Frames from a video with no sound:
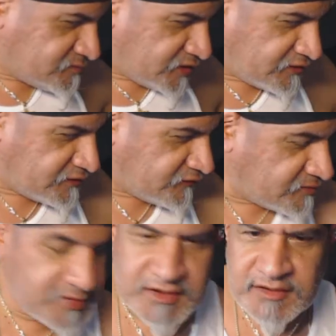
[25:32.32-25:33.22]
But I don't have
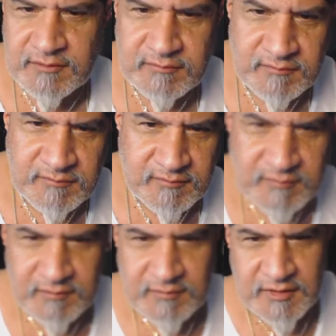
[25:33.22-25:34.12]
that many
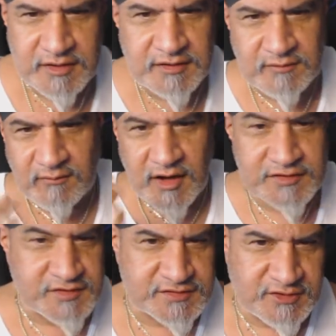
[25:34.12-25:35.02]

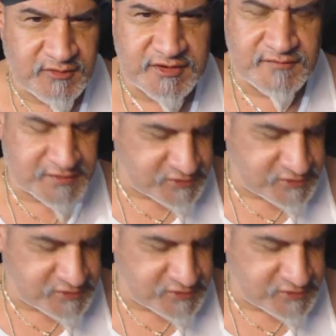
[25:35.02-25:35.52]
watchers or whatever.